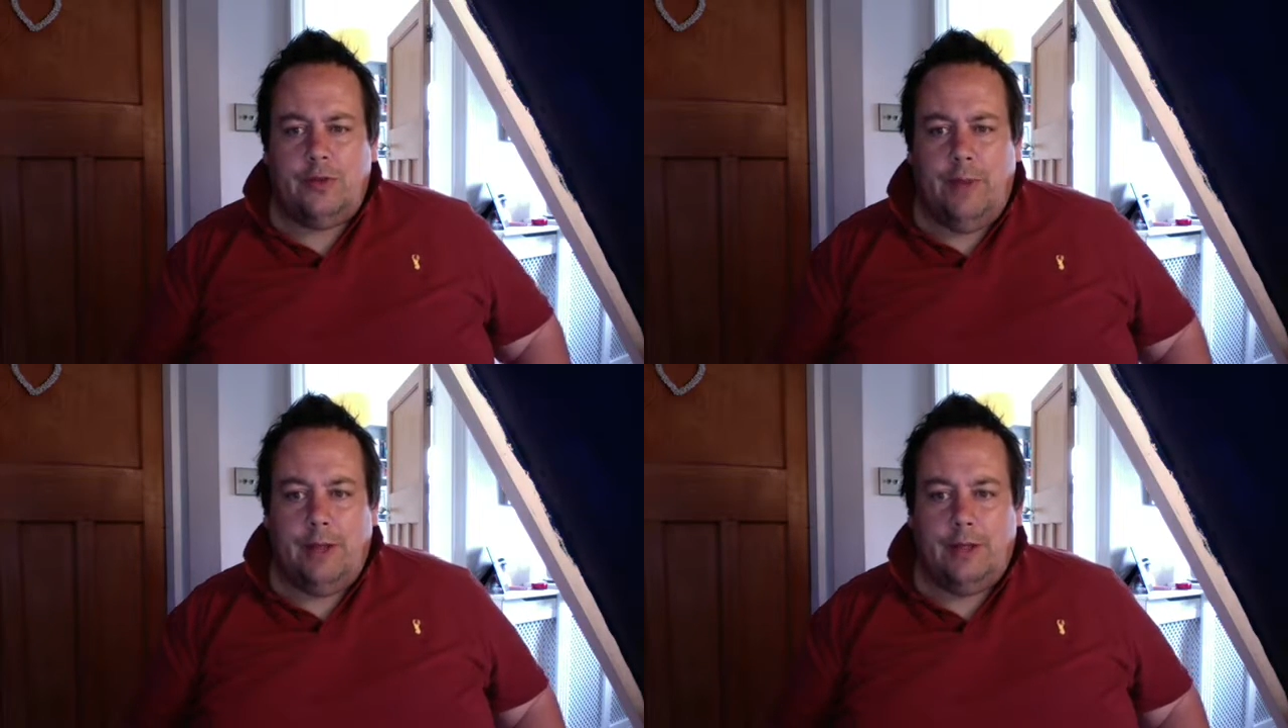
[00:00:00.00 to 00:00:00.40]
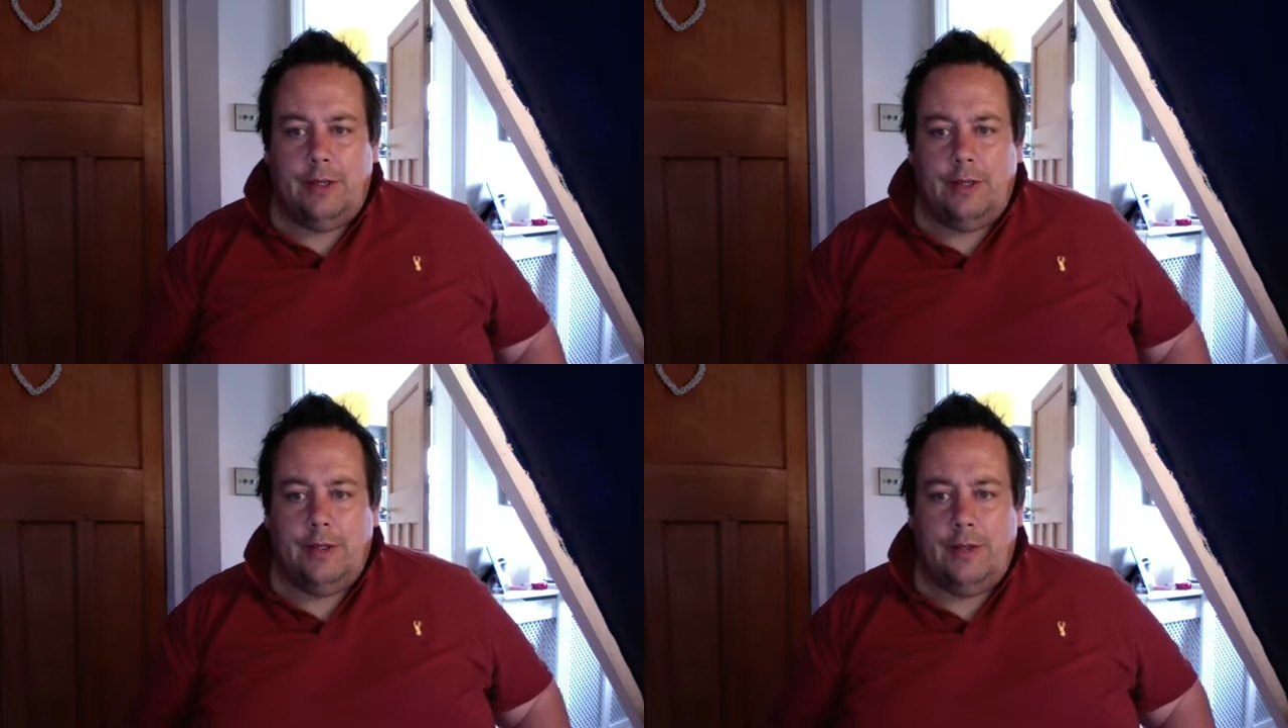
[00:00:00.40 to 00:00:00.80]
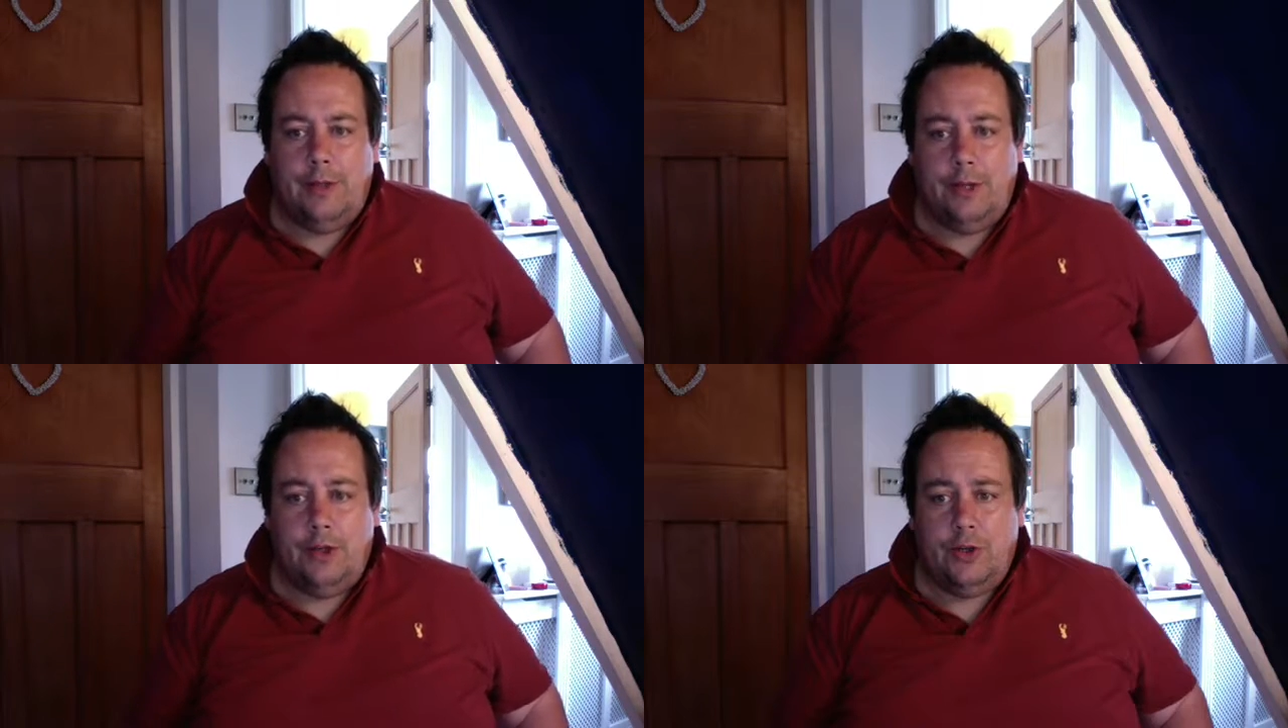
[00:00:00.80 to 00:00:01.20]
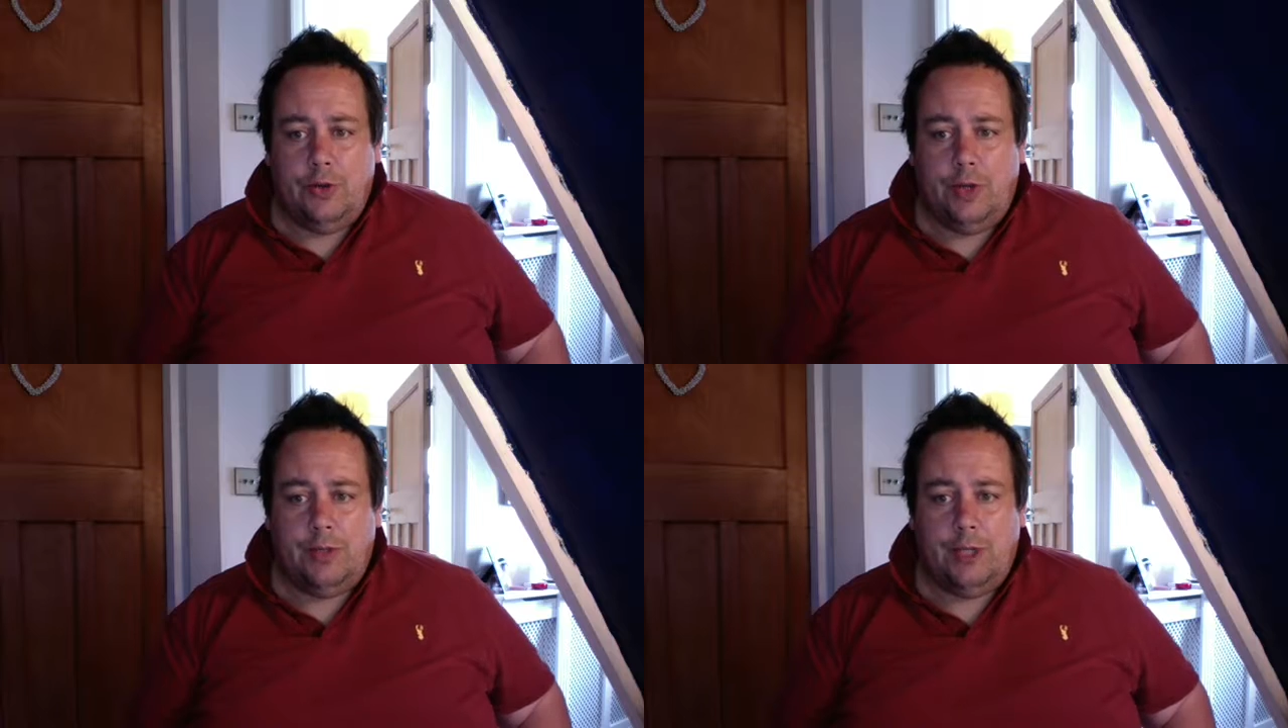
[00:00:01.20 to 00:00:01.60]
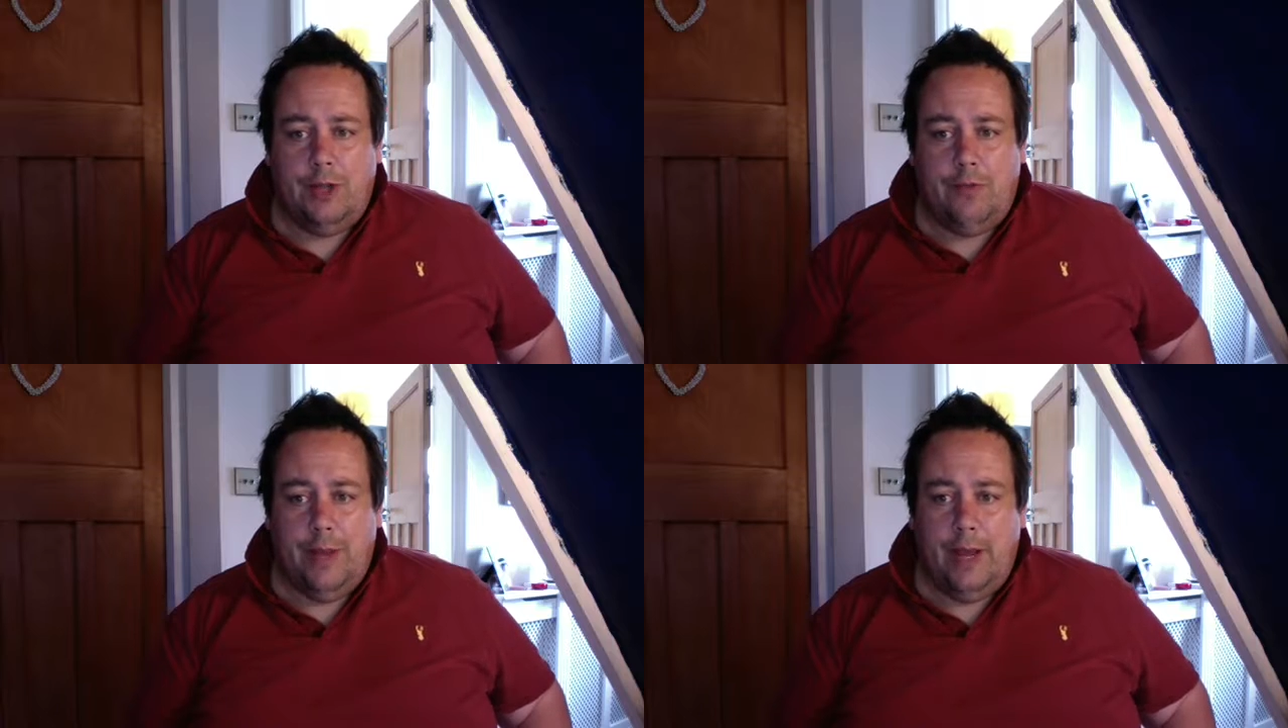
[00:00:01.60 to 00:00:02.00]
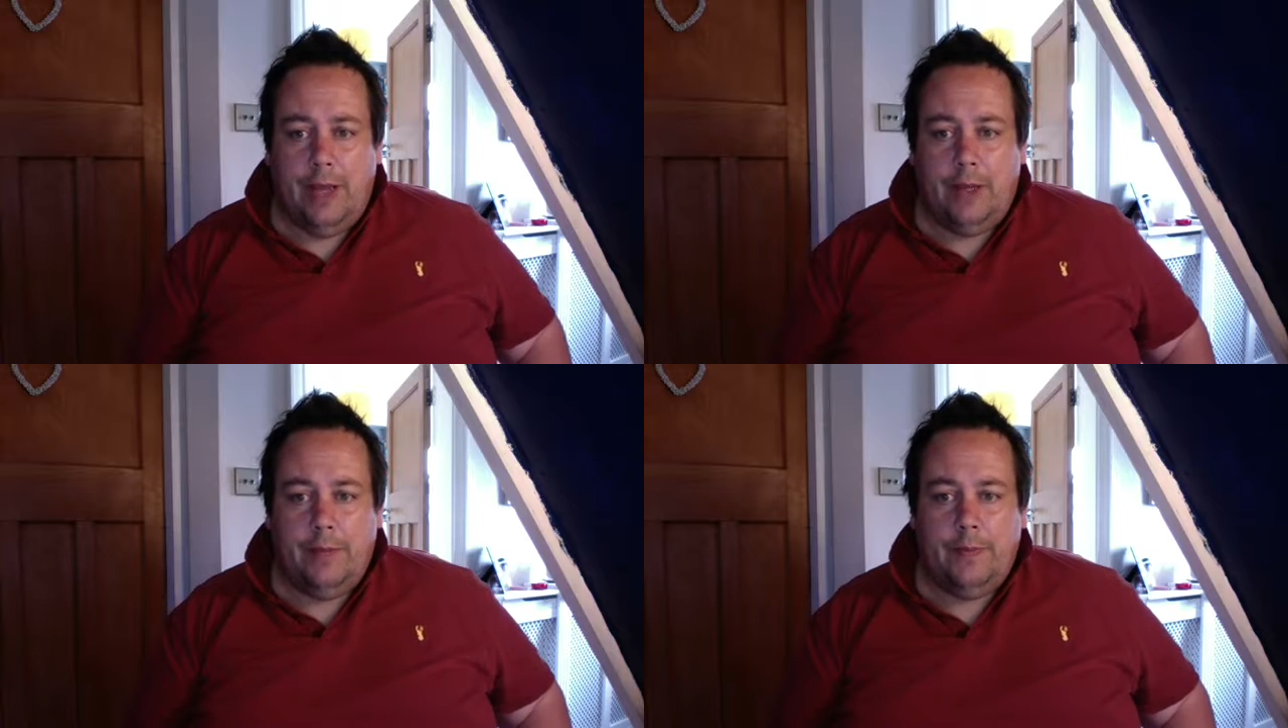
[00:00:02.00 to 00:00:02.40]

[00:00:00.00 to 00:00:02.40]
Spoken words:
about it. Then he shook himself back.